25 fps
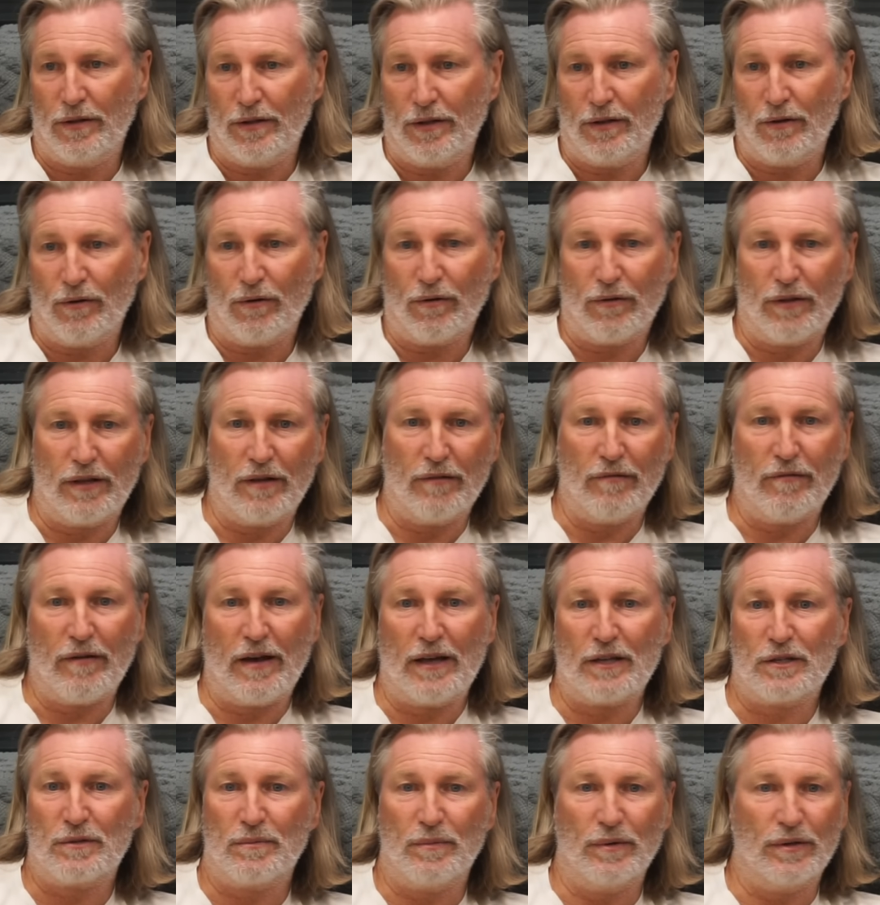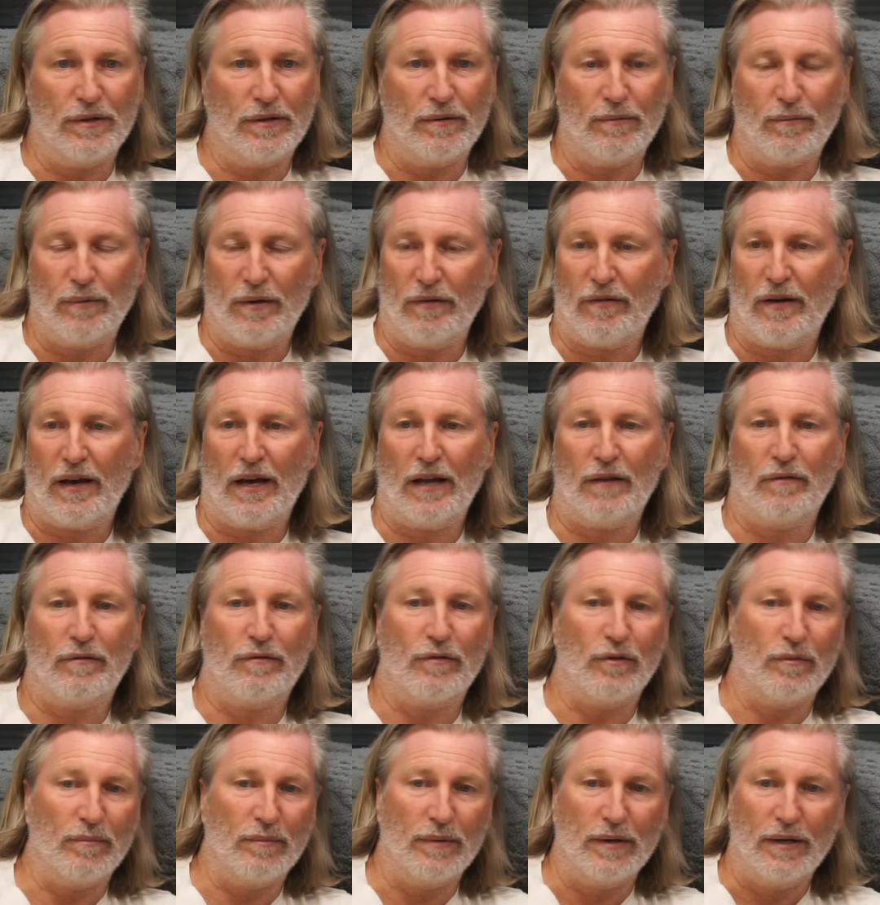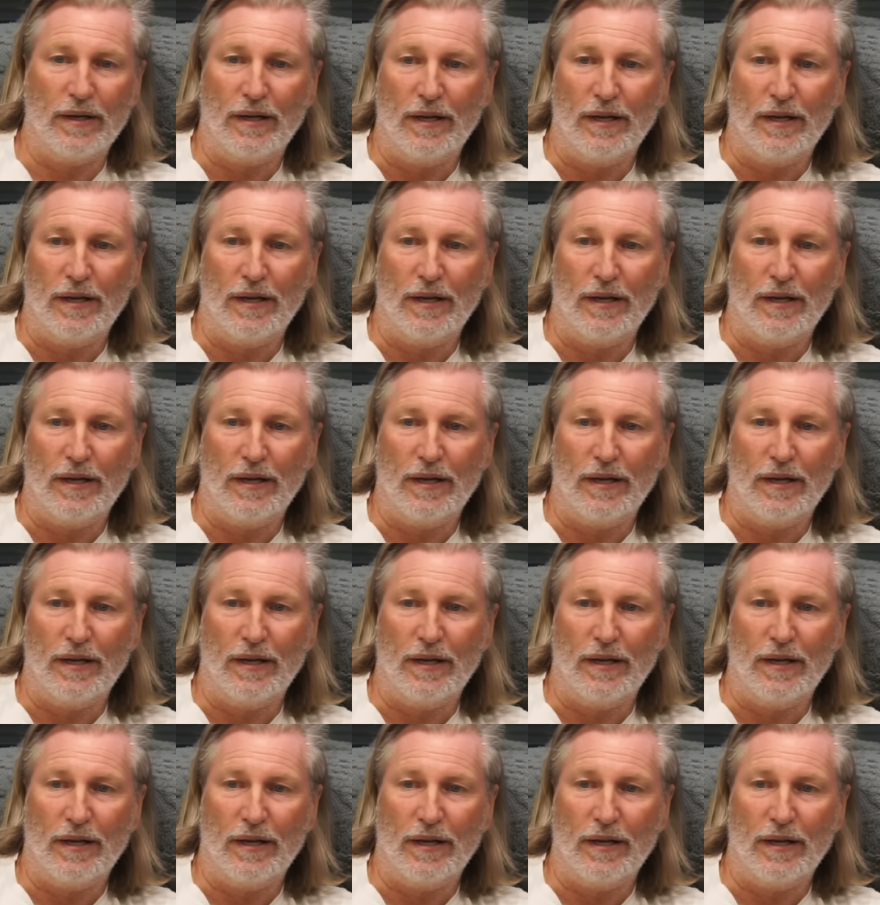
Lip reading: you know, the investment we've had from